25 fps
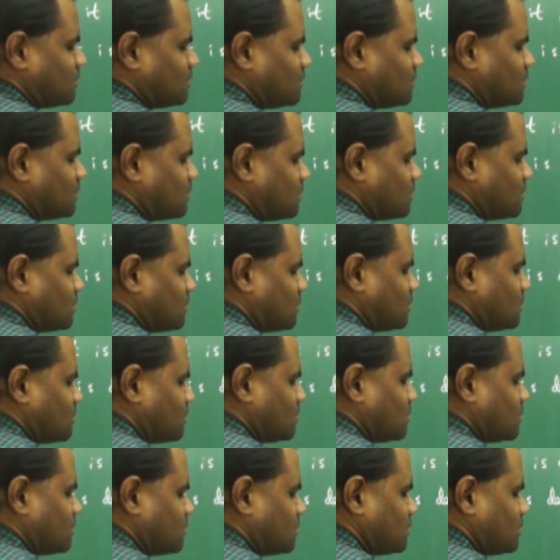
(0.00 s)

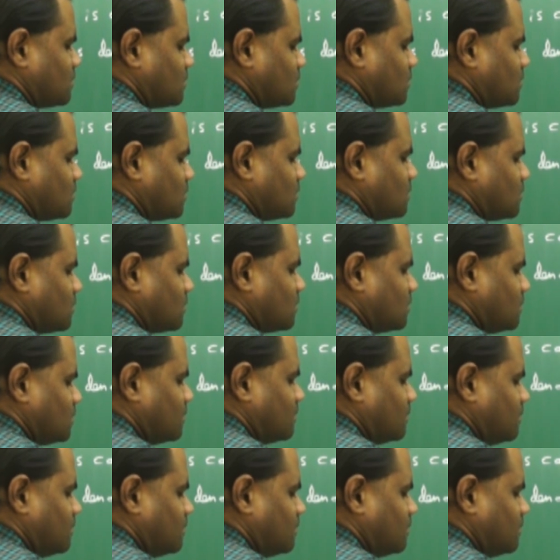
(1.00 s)
[no speech]